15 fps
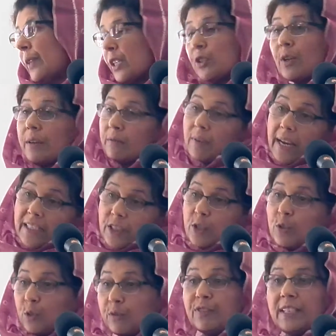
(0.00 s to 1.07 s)
So I invite you
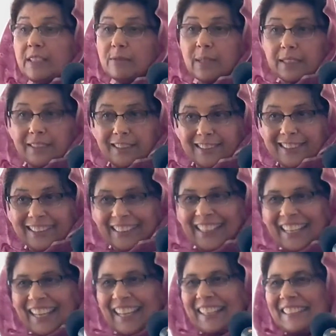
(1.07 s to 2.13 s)
to feel wonder,
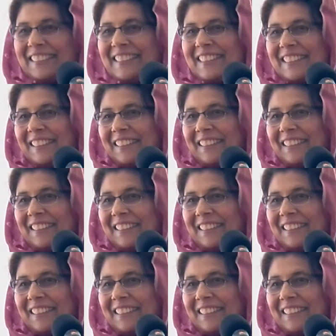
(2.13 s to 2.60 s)
and